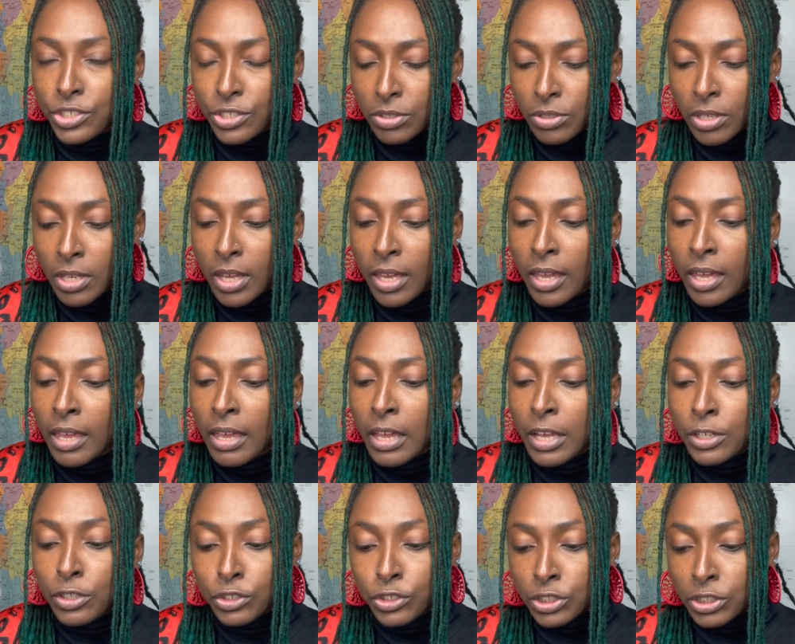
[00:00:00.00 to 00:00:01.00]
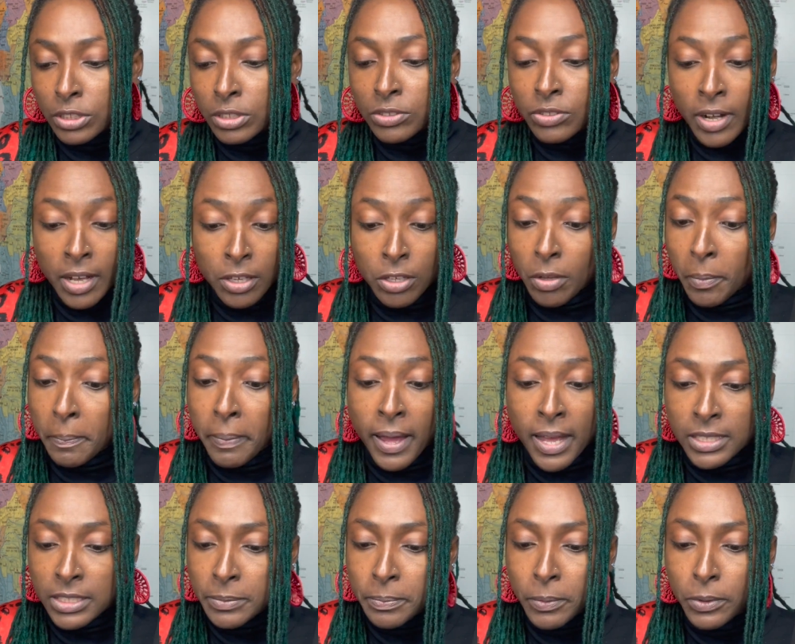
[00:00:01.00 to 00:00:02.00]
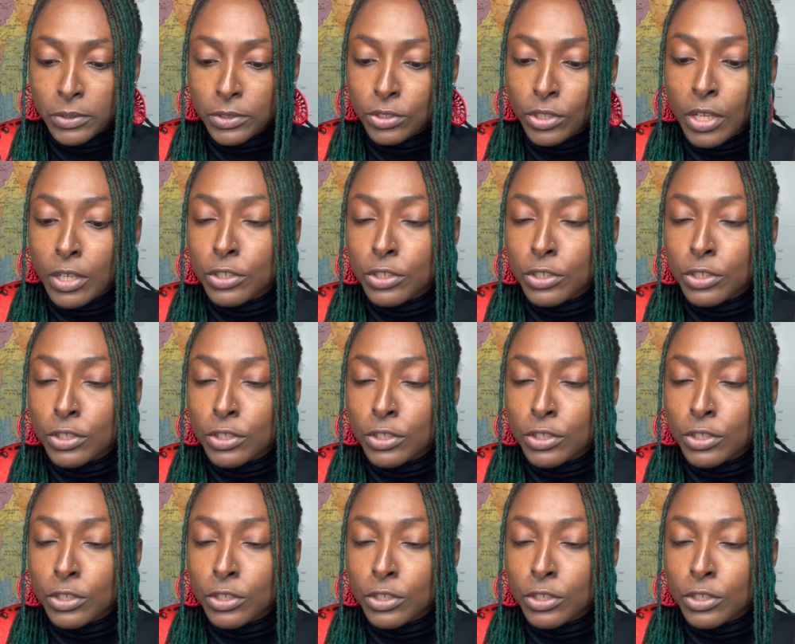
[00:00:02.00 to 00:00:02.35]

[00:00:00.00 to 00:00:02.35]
Okay, you track your passport,